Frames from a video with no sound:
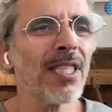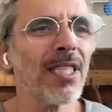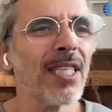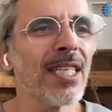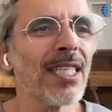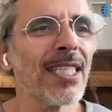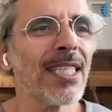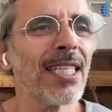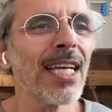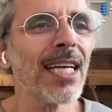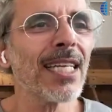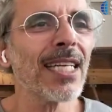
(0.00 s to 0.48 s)

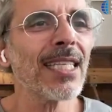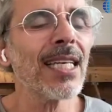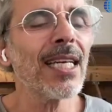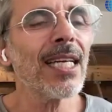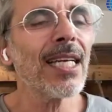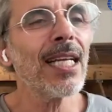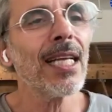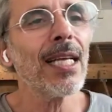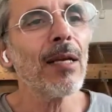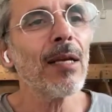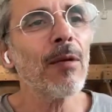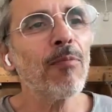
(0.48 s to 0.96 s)
this, that.
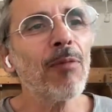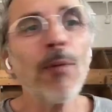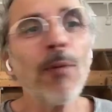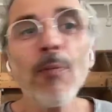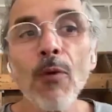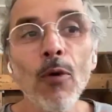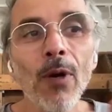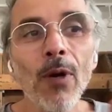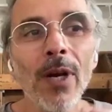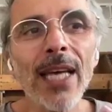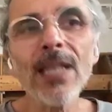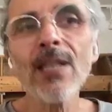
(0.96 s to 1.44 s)

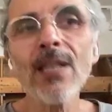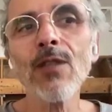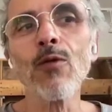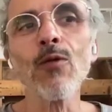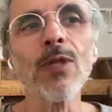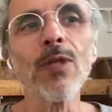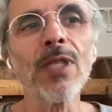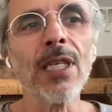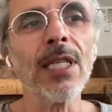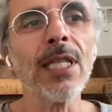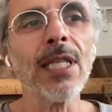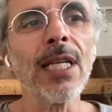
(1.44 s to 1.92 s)
People like
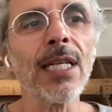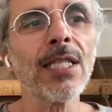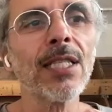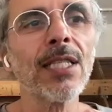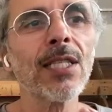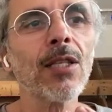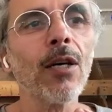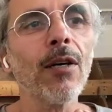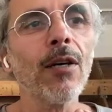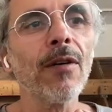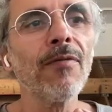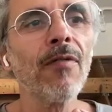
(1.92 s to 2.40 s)
to see
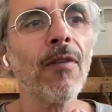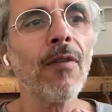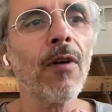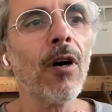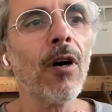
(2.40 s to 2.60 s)
that stuff